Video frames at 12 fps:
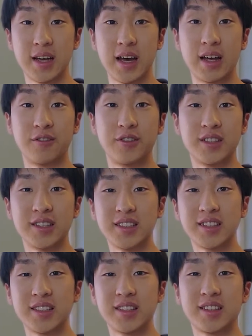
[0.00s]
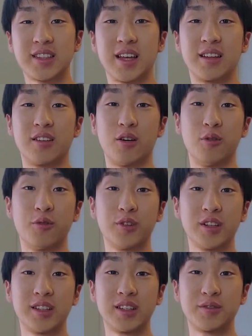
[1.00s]
And if it doesn't, then
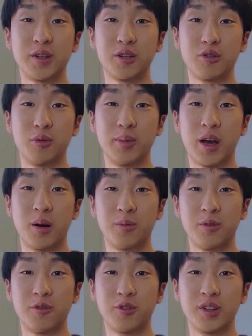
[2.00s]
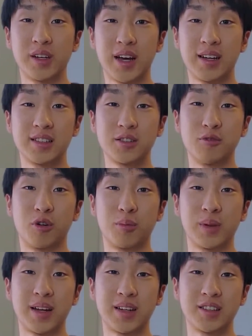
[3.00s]
hopefully this video will be helpful for you guys who are
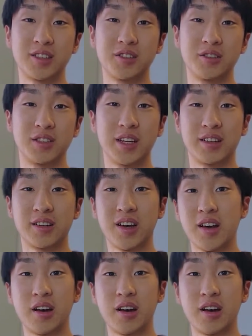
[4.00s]
planning to take